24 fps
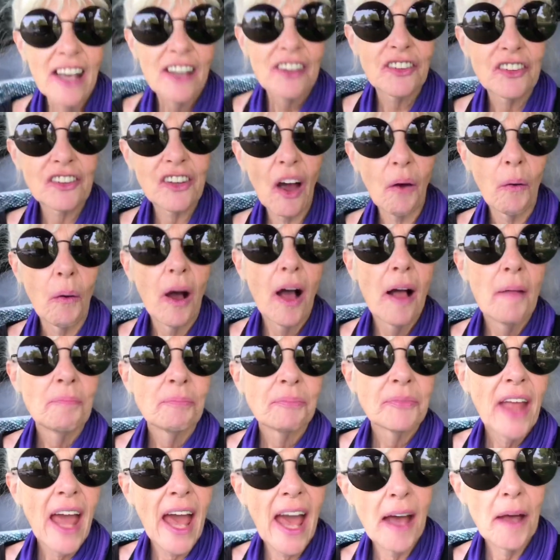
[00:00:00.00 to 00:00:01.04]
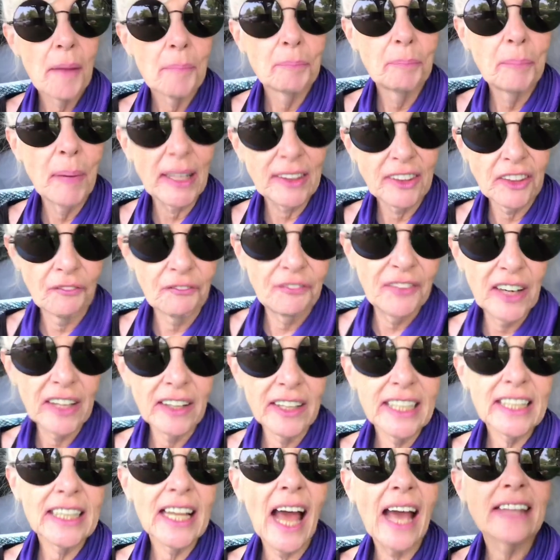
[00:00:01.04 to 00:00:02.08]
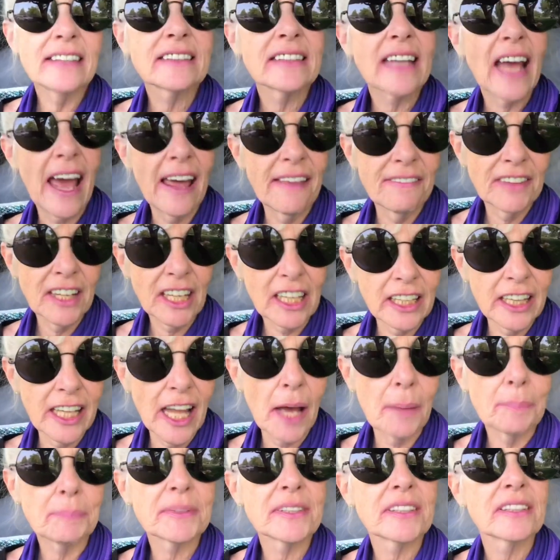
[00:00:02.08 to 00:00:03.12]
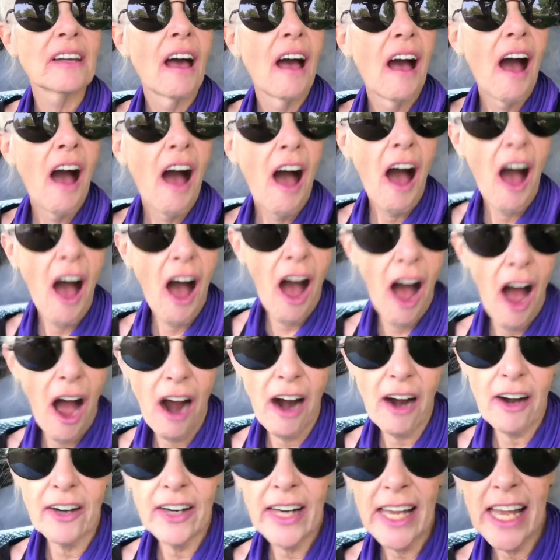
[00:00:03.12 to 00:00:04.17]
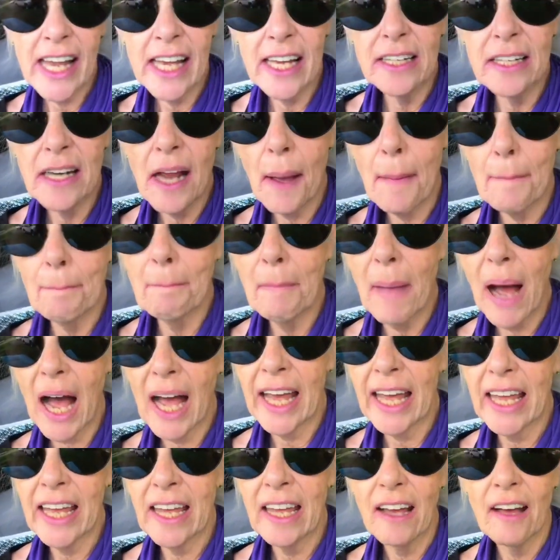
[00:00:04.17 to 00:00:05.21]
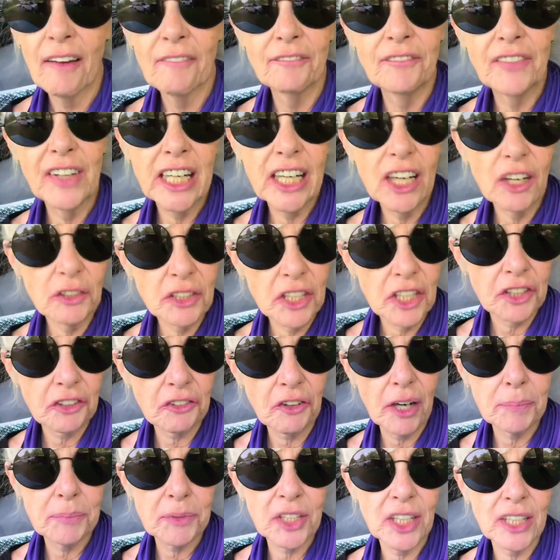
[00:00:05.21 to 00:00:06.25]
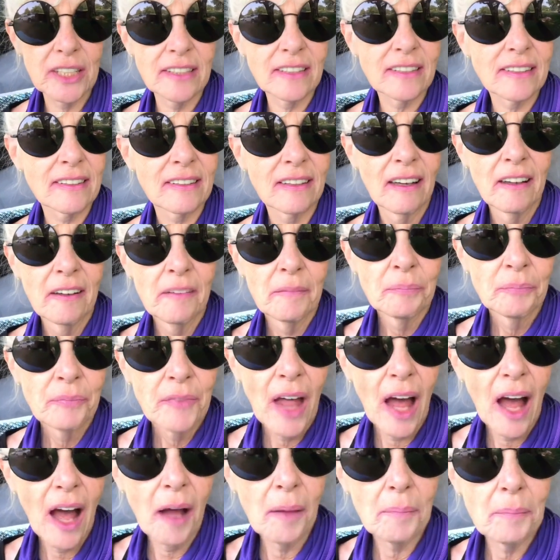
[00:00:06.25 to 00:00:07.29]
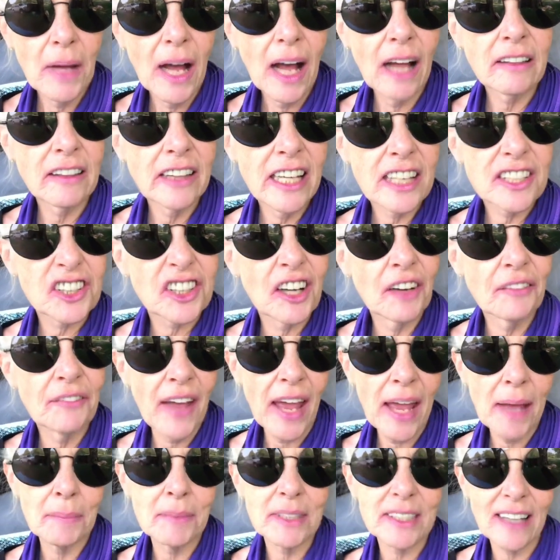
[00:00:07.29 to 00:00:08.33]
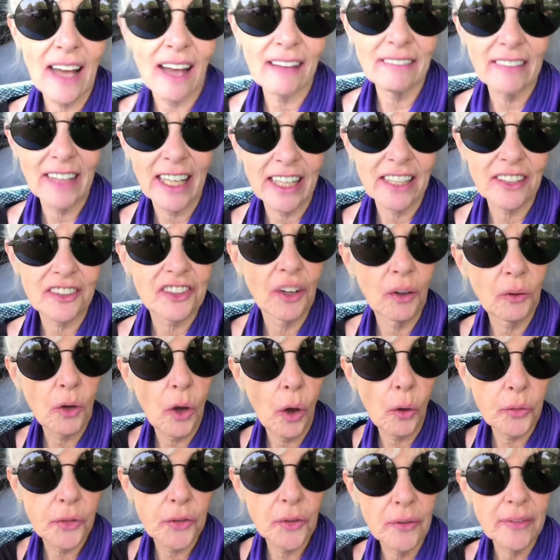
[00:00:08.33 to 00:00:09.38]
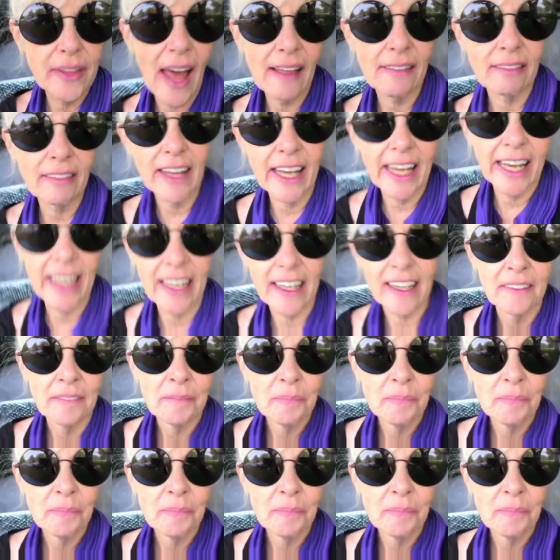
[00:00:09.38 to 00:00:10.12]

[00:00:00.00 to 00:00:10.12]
So, but the fairy lights and the clips are in my video descriptions, a list of Amazon links. So go through that link.